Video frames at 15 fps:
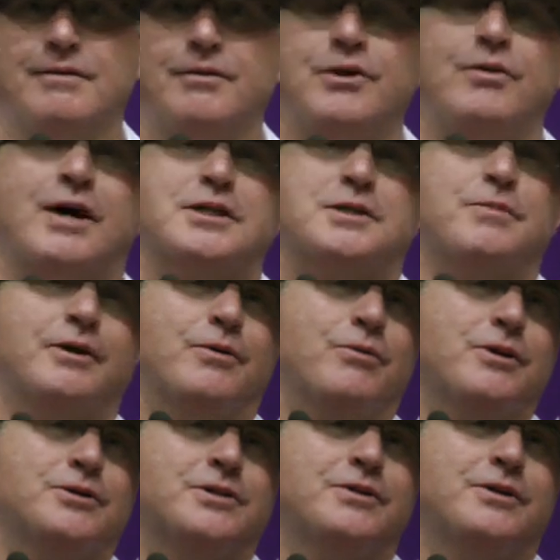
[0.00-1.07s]
You don't really
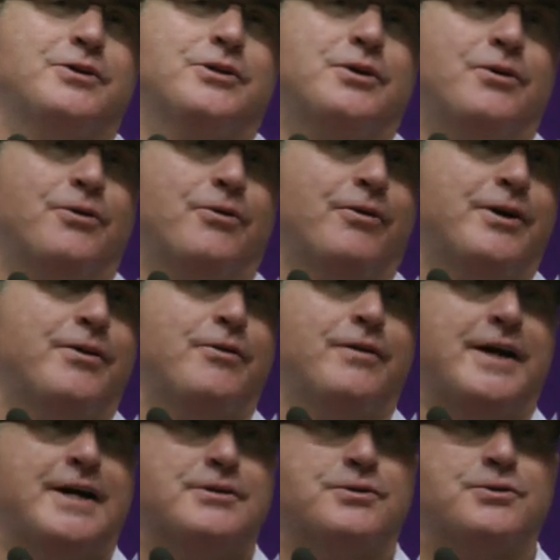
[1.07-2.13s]
know
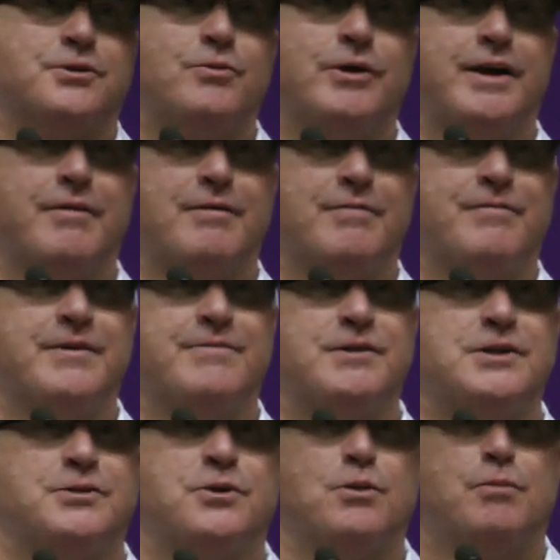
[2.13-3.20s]
the answer to. We gave up
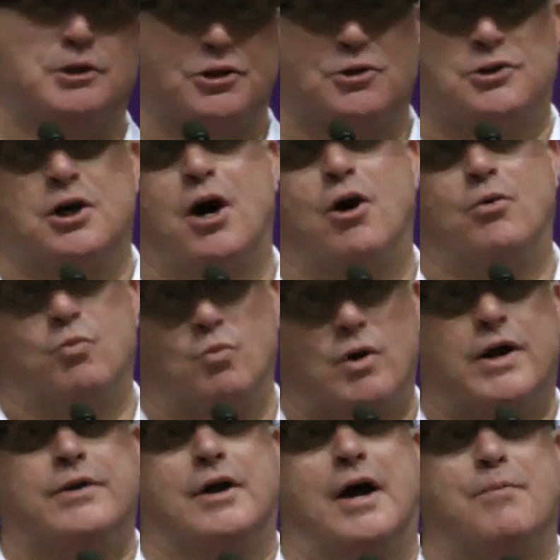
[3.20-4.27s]
52, but you saw
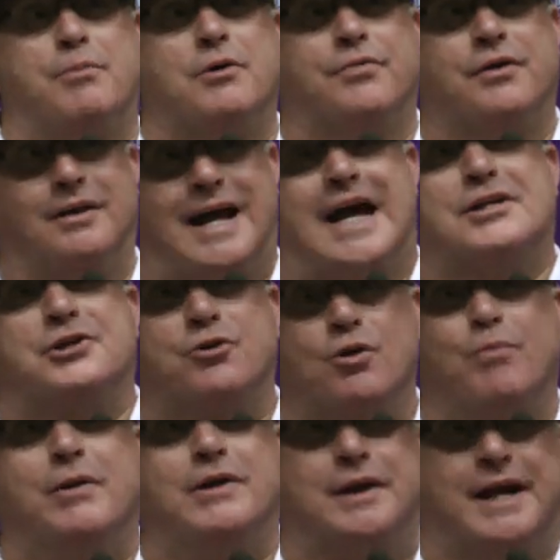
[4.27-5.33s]
when I put the last
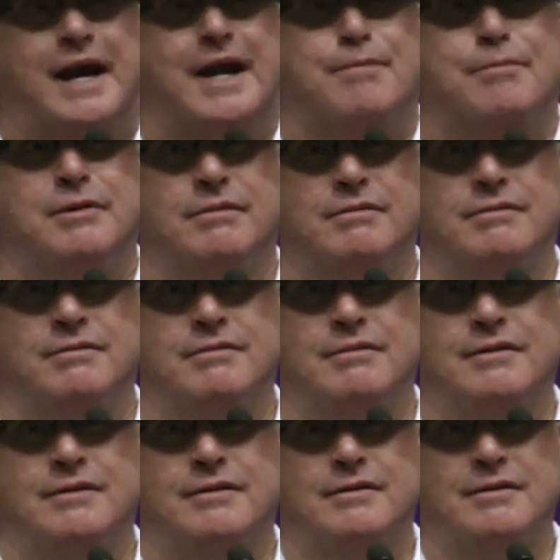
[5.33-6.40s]
group in the game
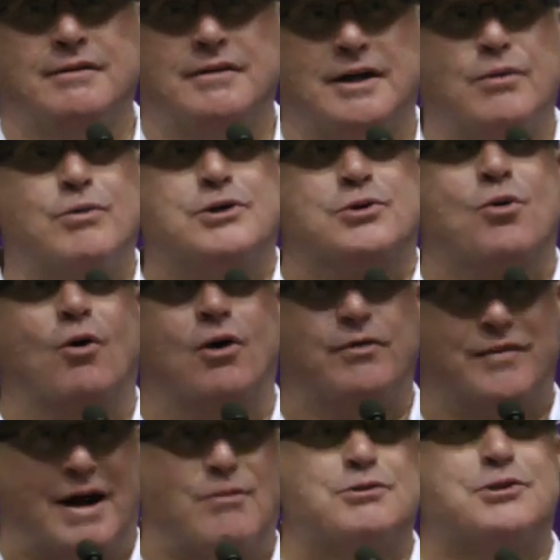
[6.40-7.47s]
and we
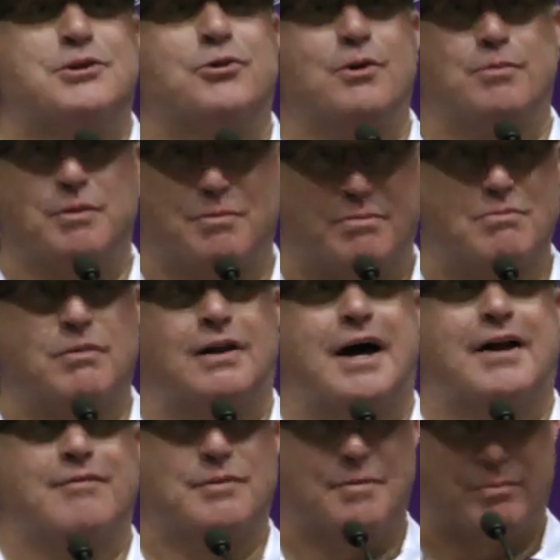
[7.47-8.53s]
scored, that was the group that
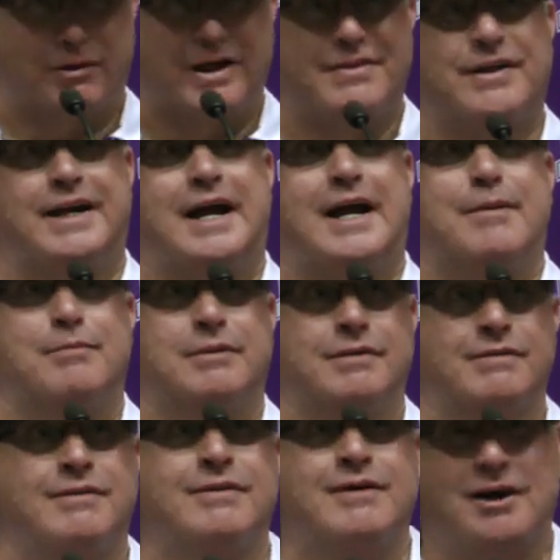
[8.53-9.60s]
Milano played the
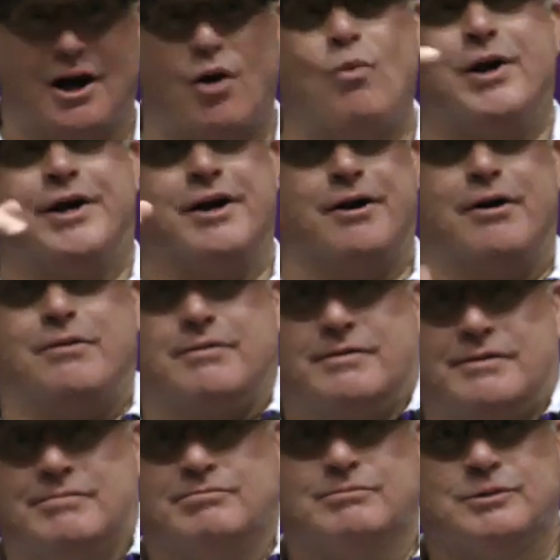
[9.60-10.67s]
game a week ago.
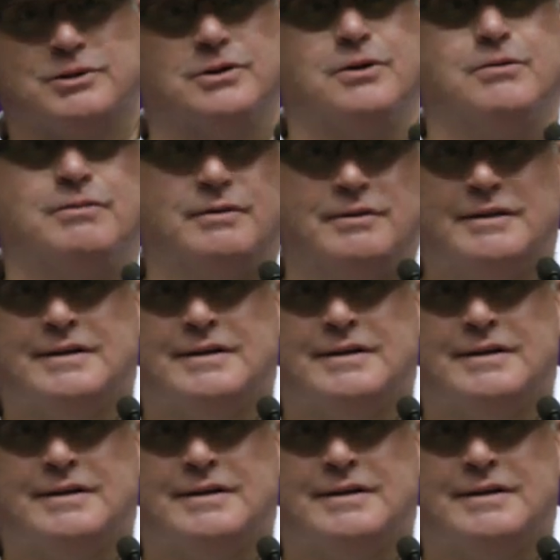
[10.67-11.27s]
So